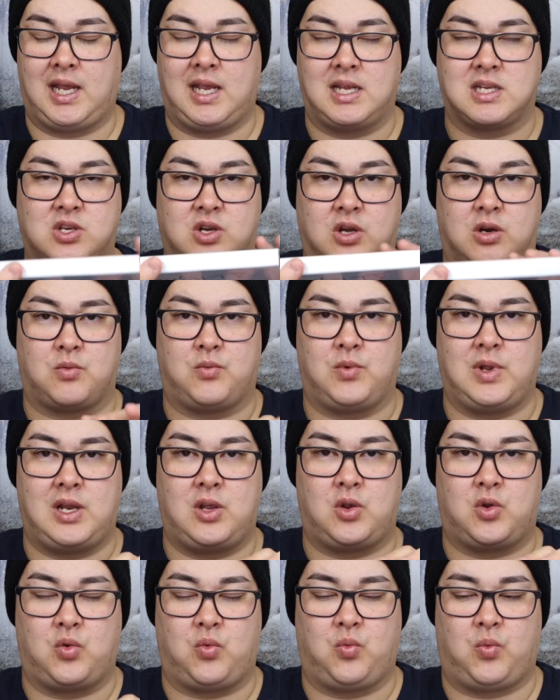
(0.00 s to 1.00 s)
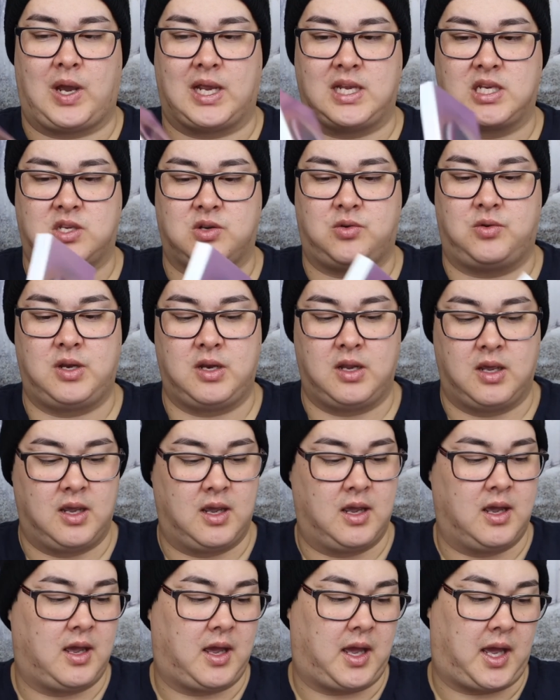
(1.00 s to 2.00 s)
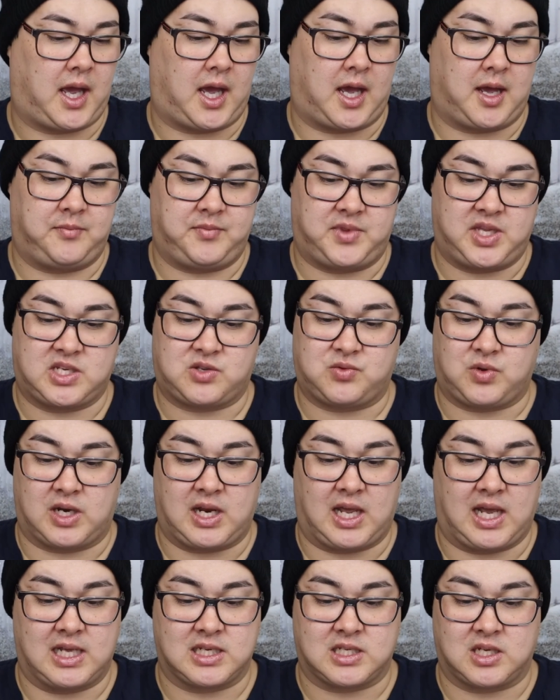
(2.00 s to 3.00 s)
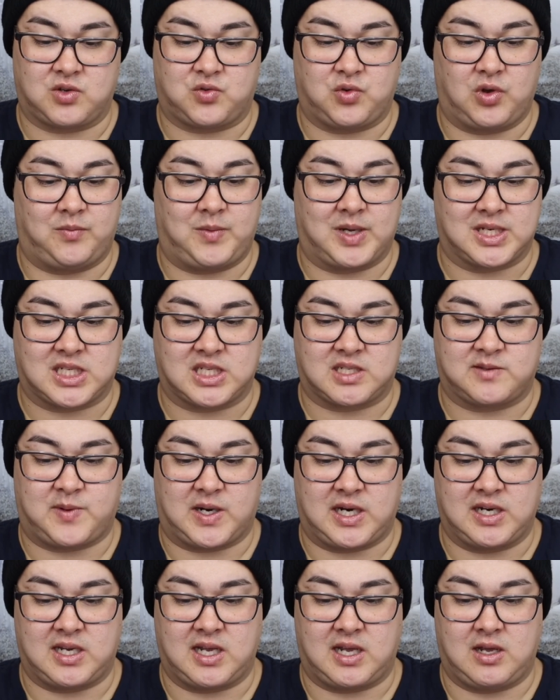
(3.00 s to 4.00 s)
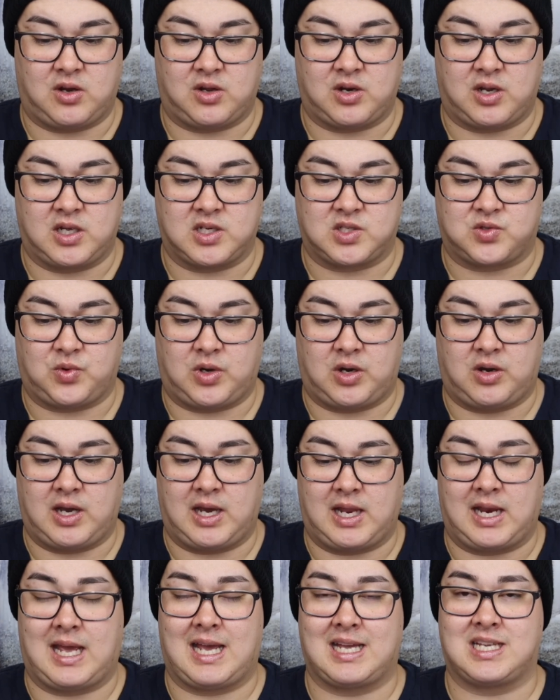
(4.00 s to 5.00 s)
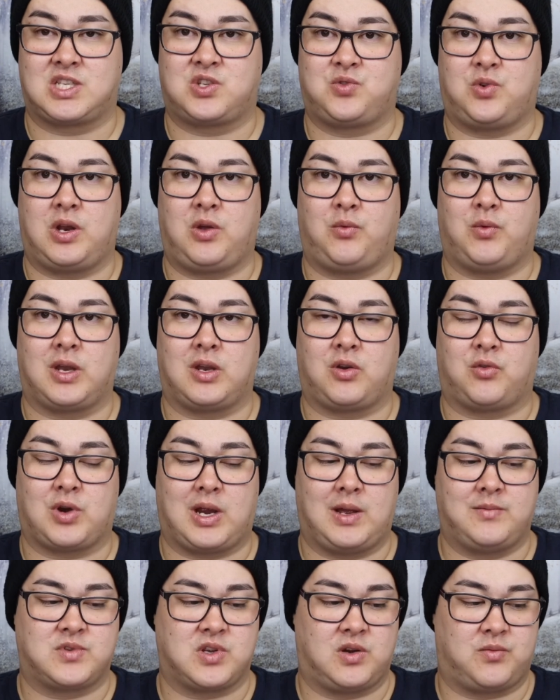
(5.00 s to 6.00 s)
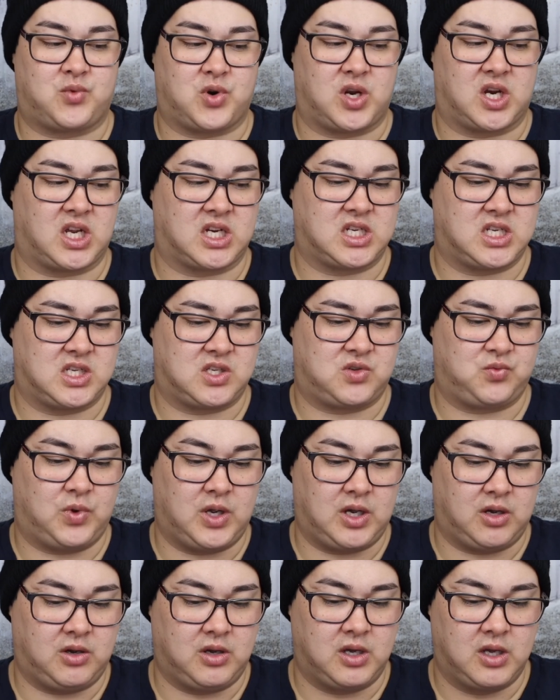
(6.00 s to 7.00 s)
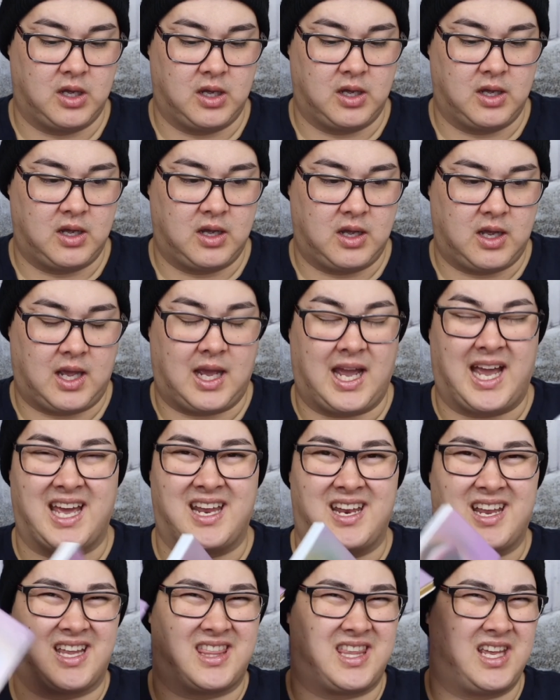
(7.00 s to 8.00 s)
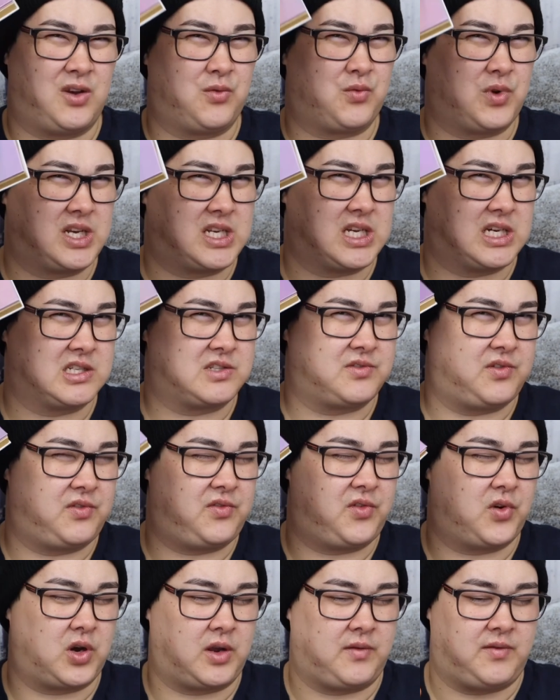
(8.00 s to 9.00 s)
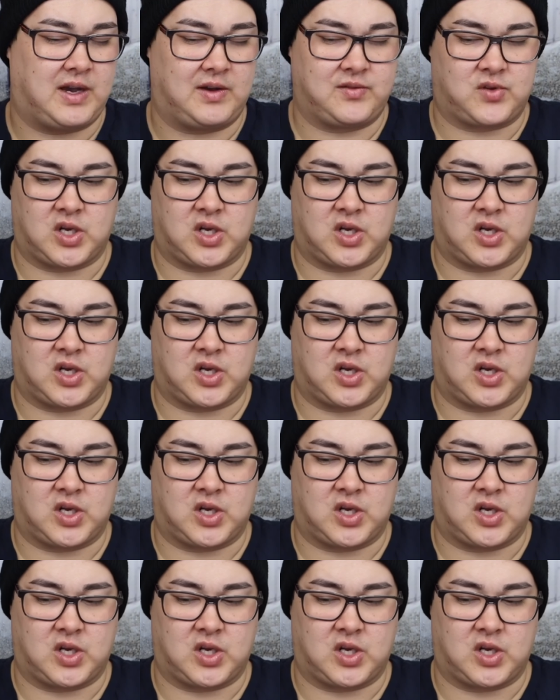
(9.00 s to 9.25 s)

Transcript: It's got a really good weight to it. Um, this one has a 12 month expiry date on it as well. And it has 21 grams of product as well and I think retails for $45.